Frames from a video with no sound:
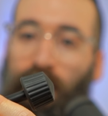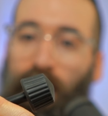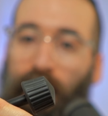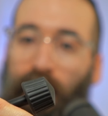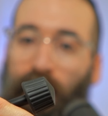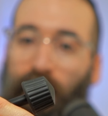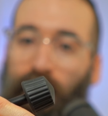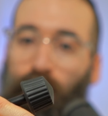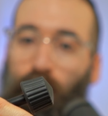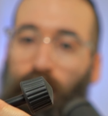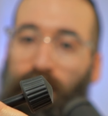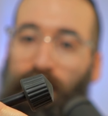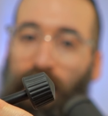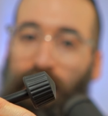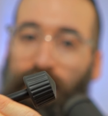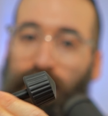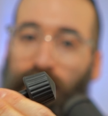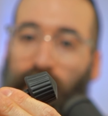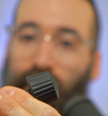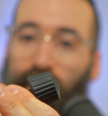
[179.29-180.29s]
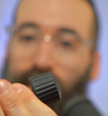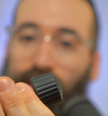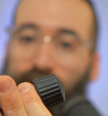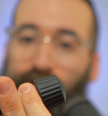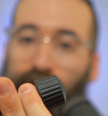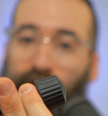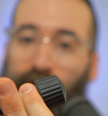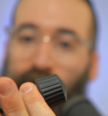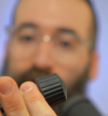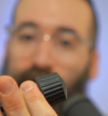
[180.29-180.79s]
And what that
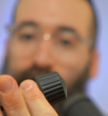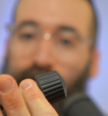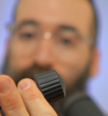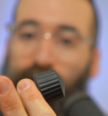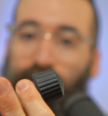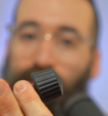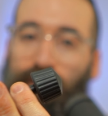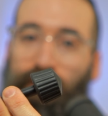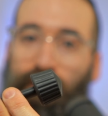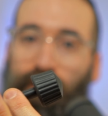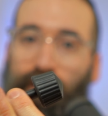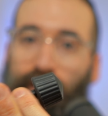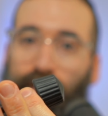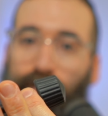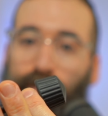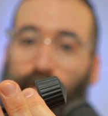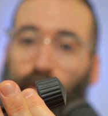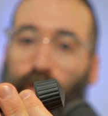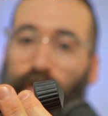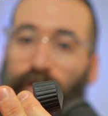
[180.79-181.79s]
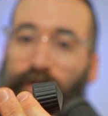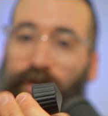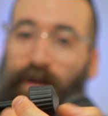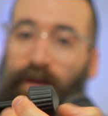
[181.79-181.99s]
does is moves